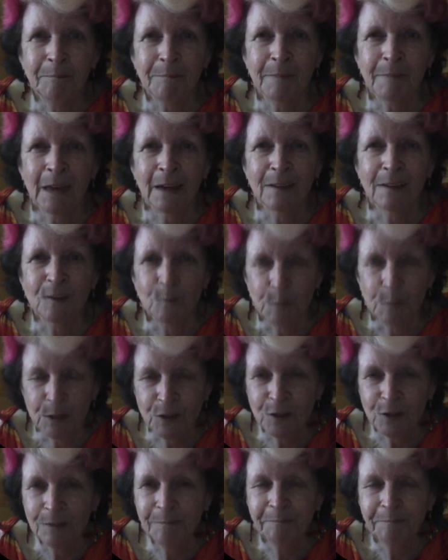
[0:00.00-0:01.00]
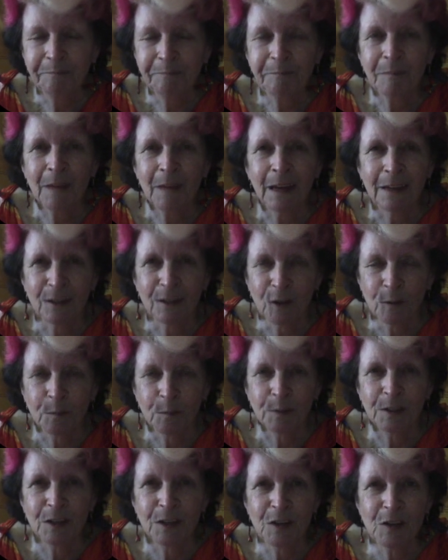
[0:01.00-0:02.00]
exhibition and
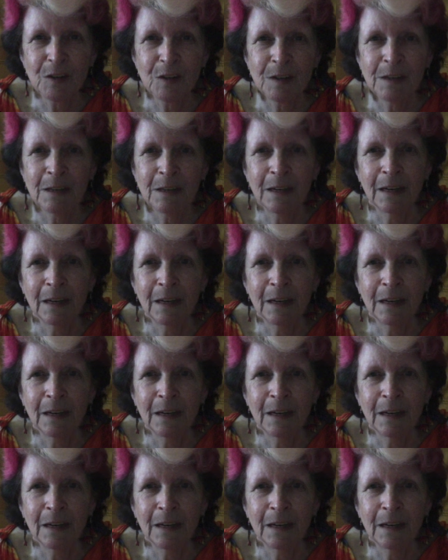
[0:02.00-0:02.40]
competition